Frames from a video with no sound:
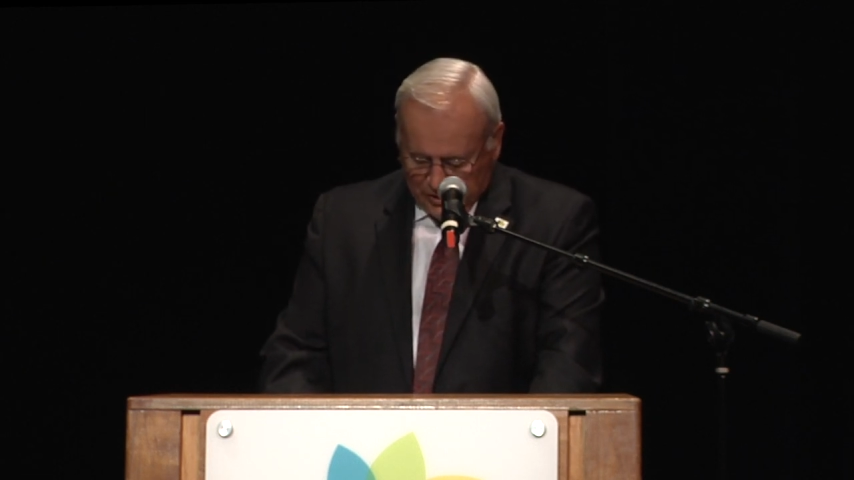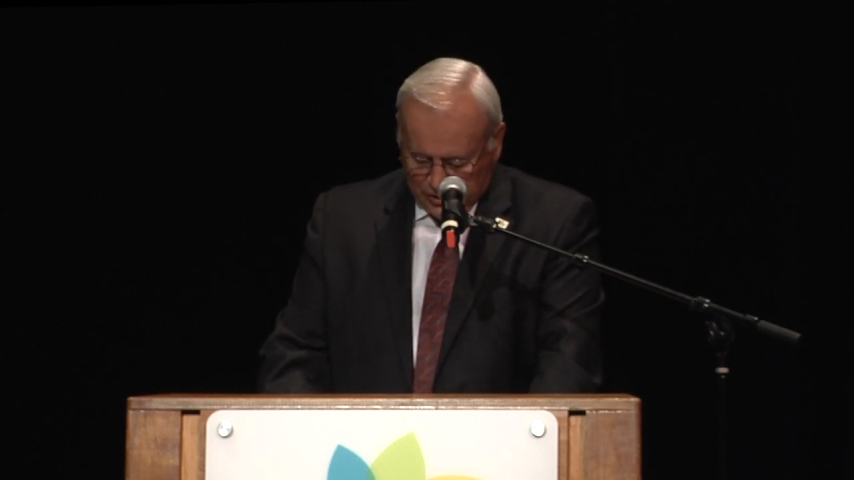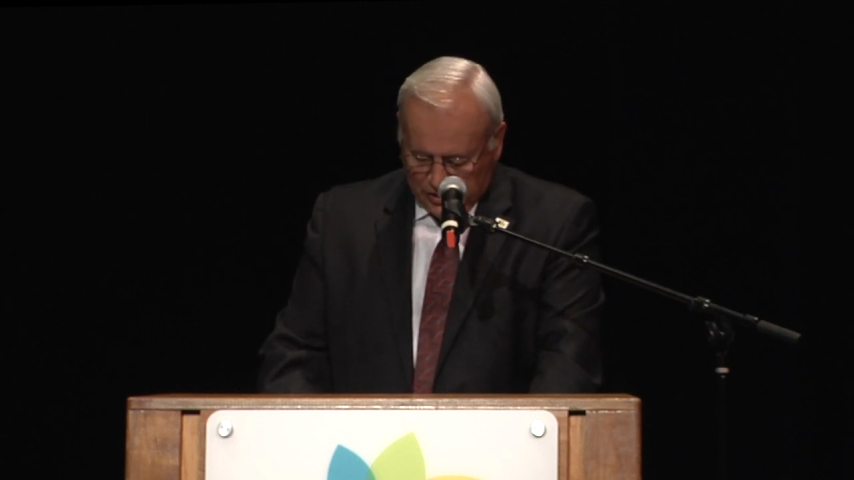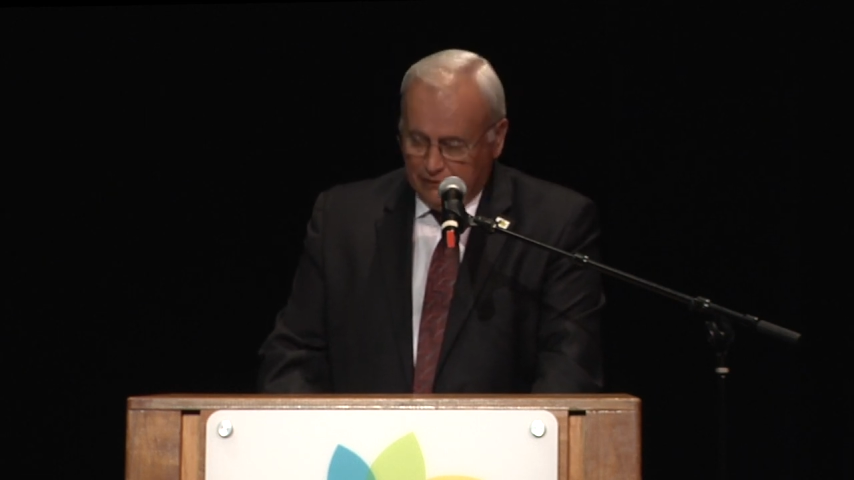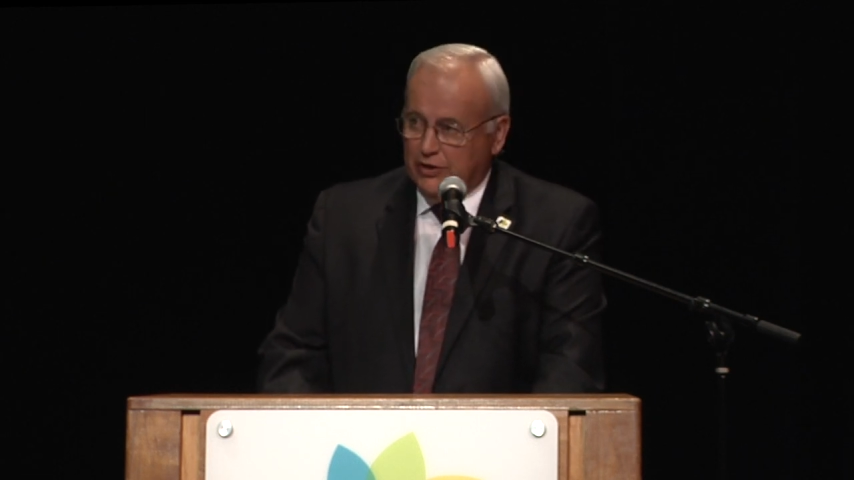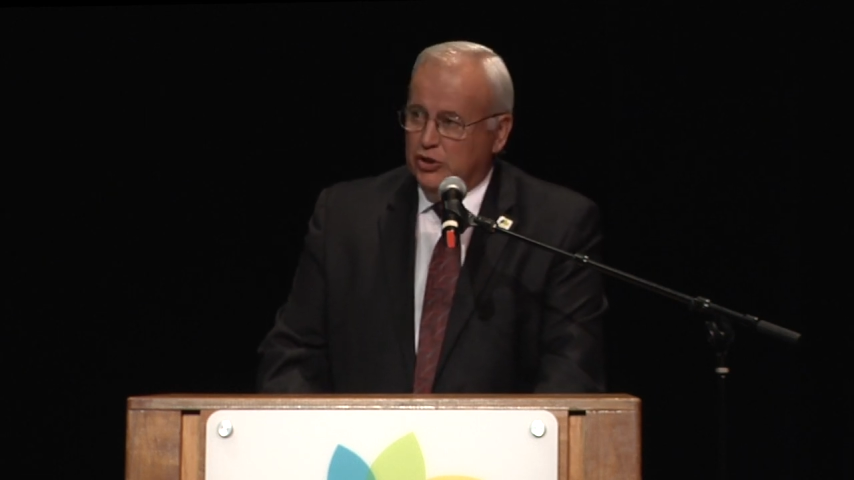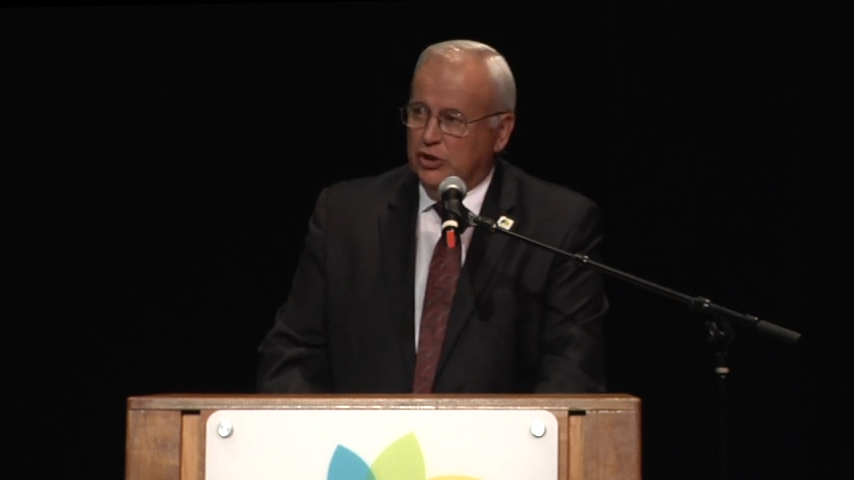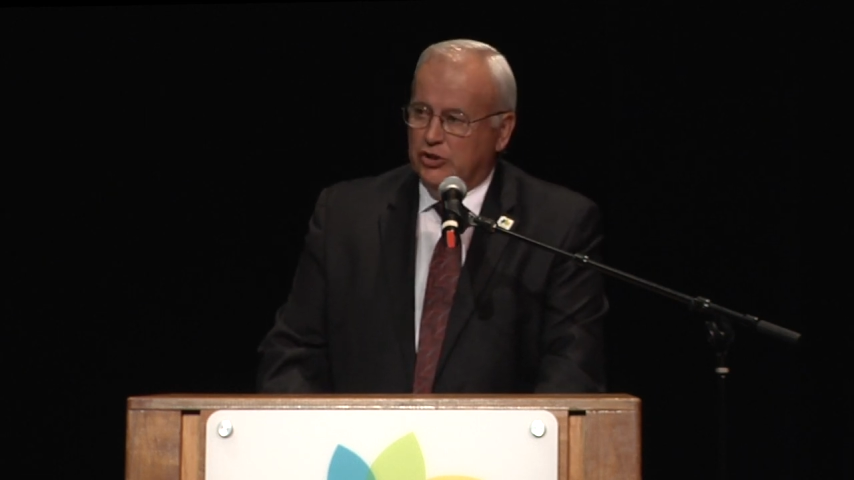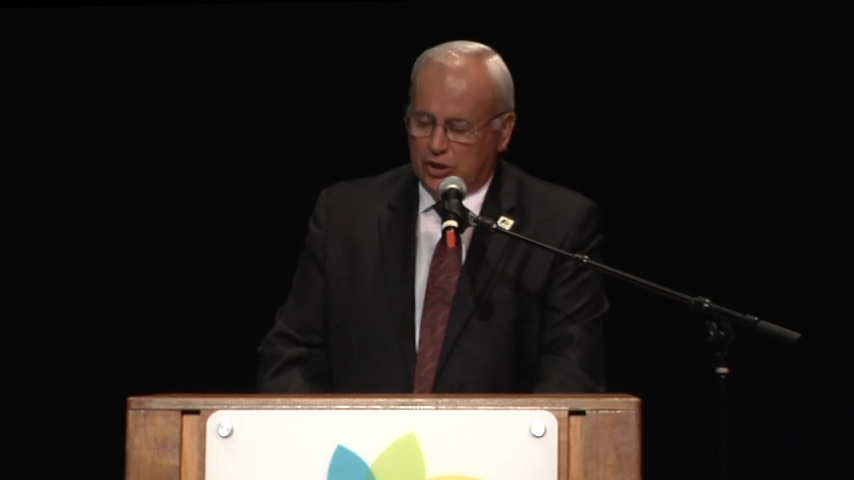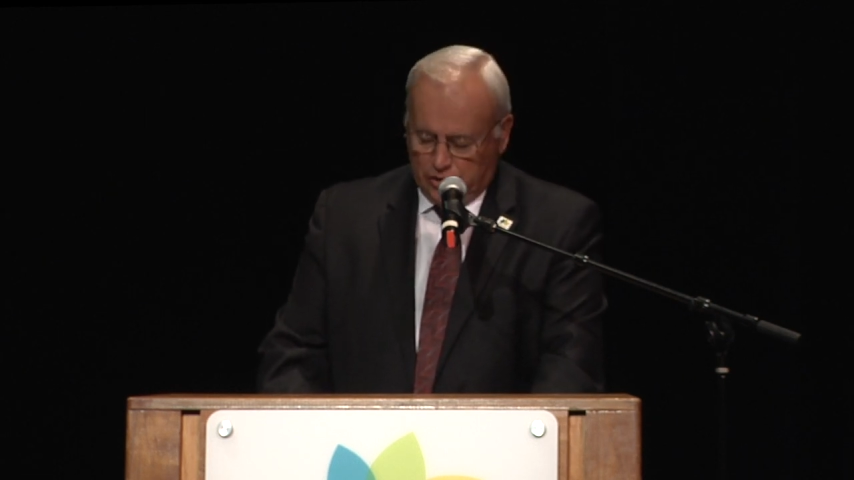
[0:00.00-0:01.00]
business
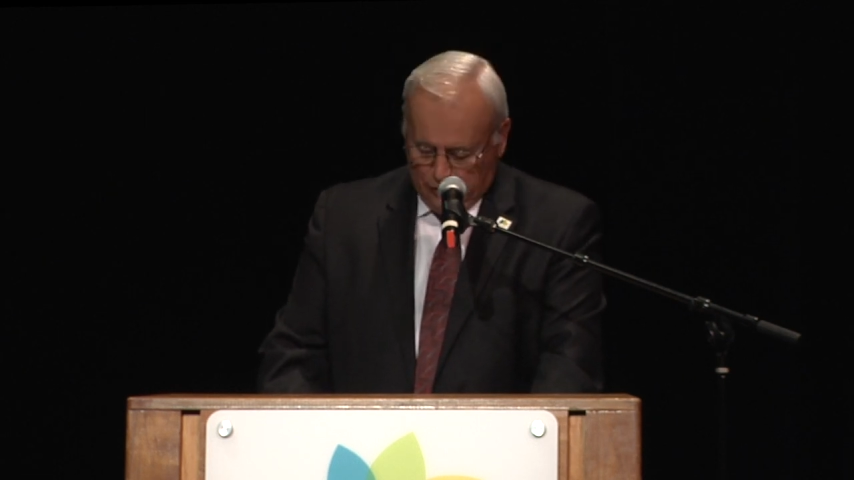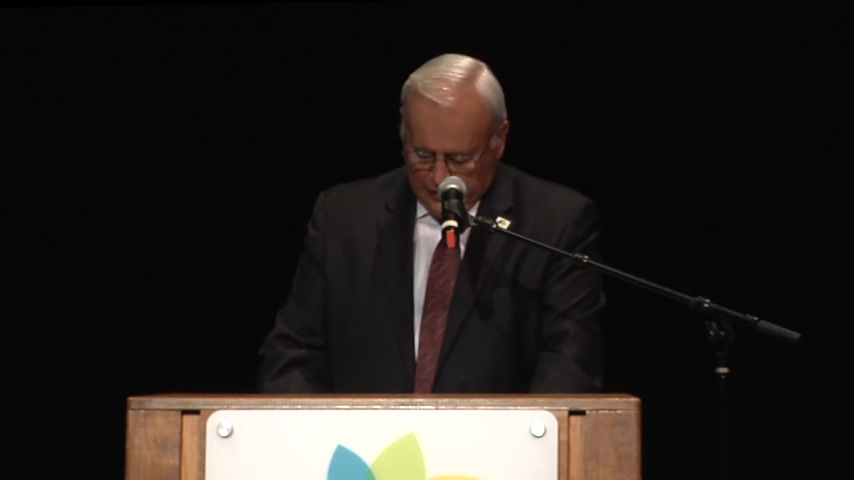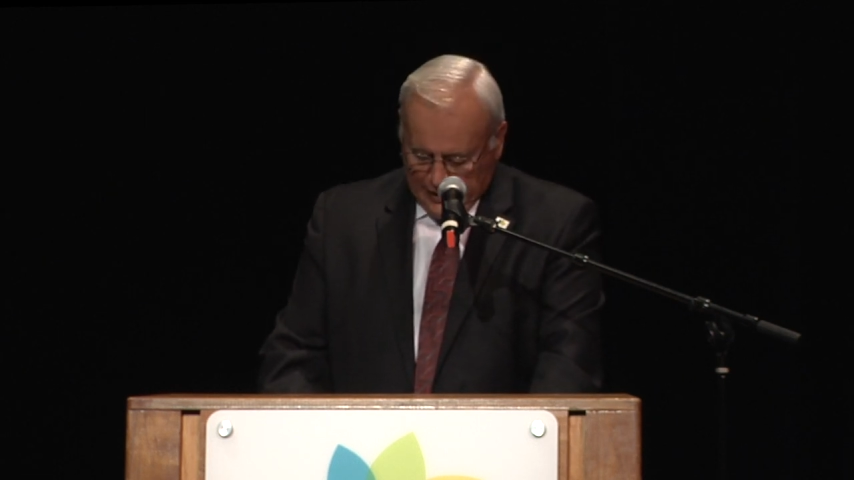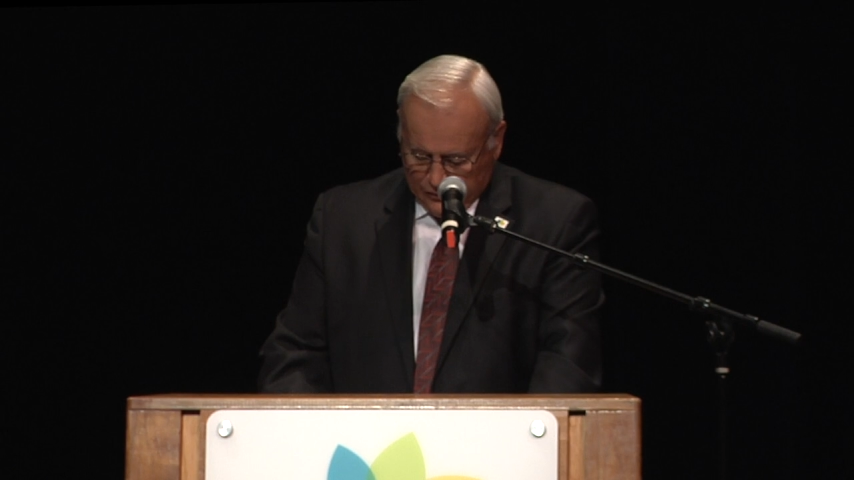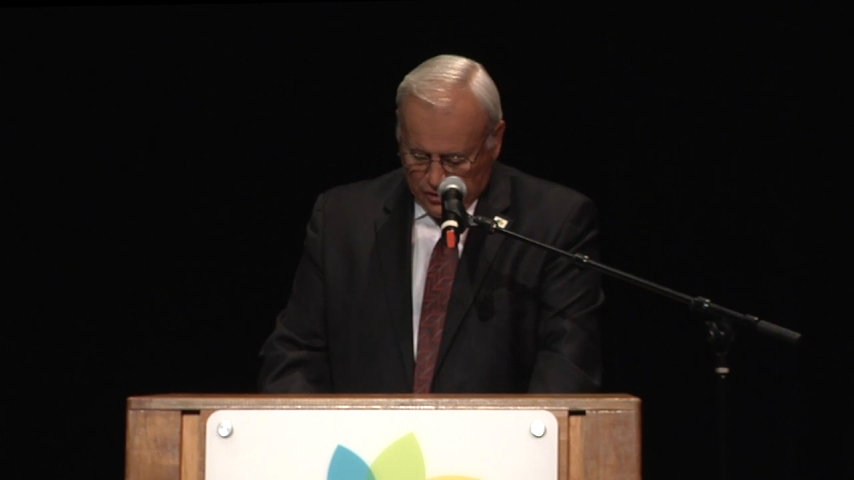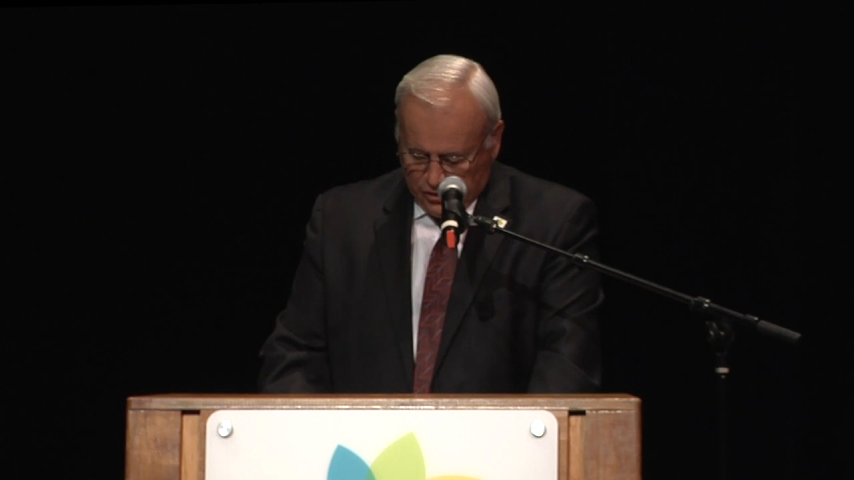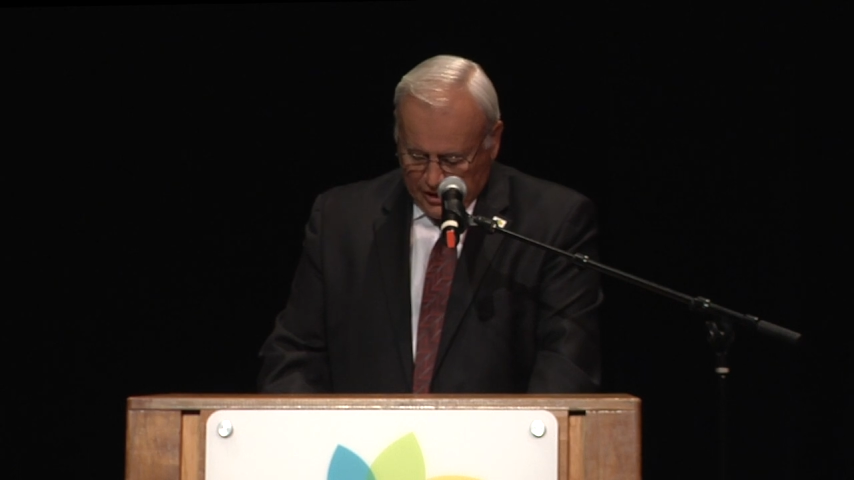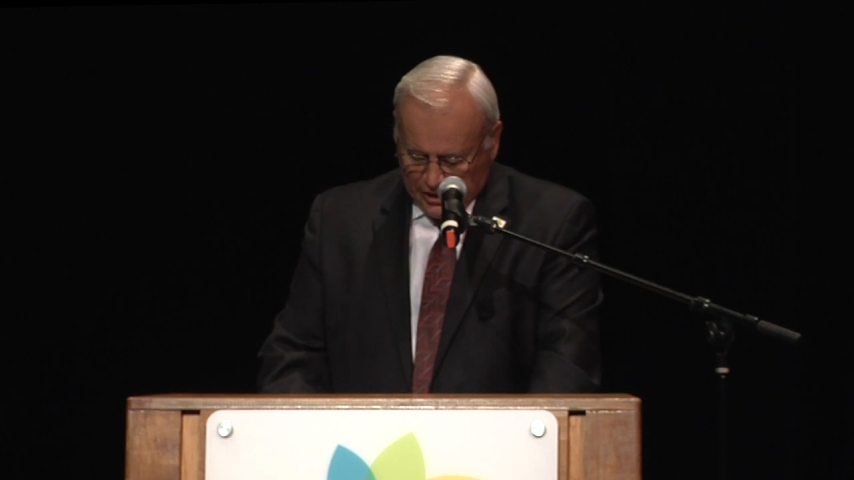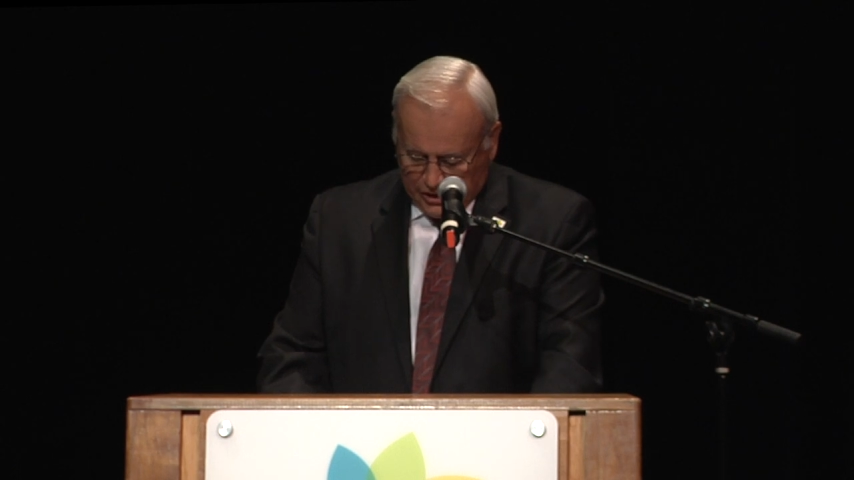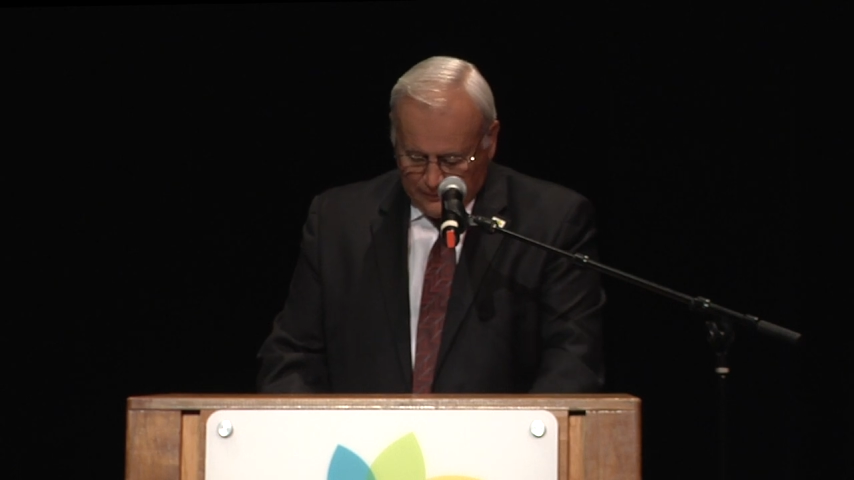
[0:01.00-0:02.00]
division since
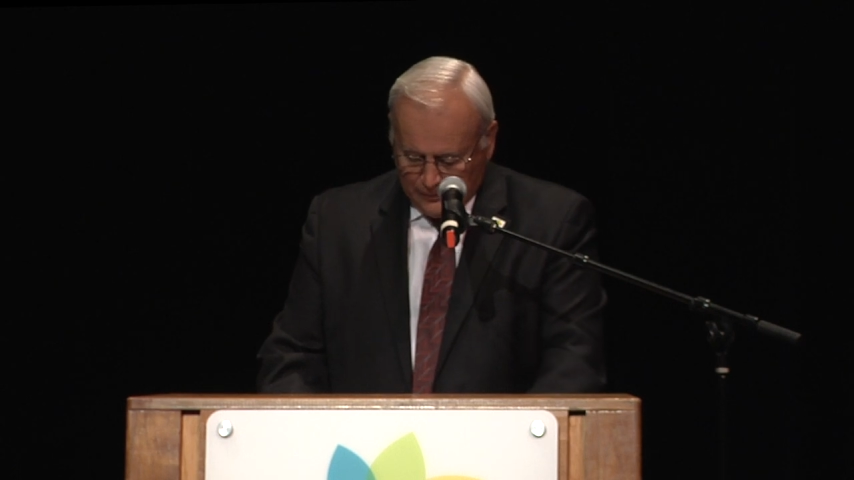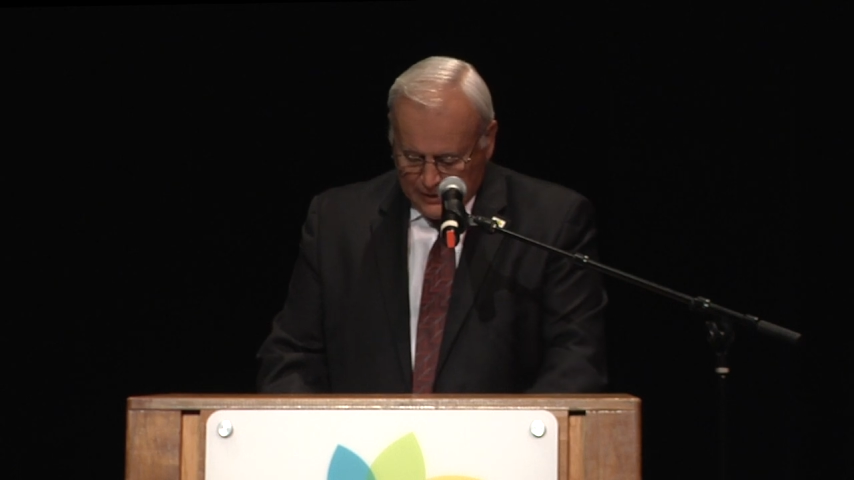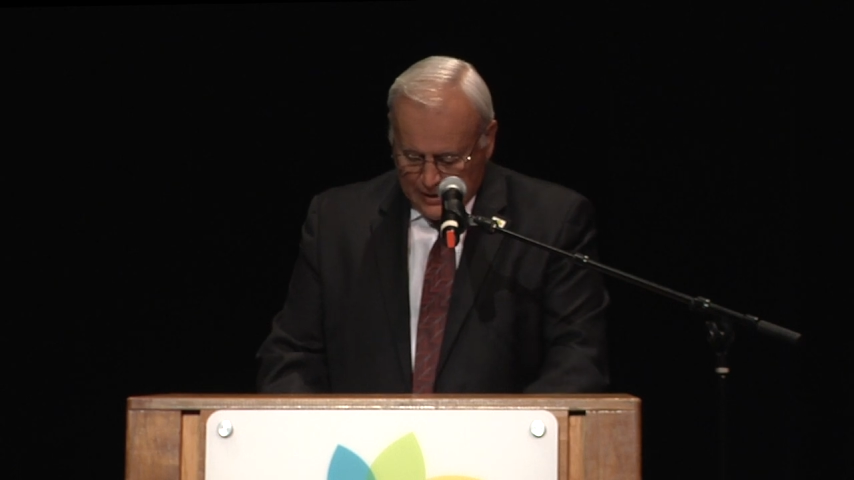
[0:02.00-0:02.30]
2006.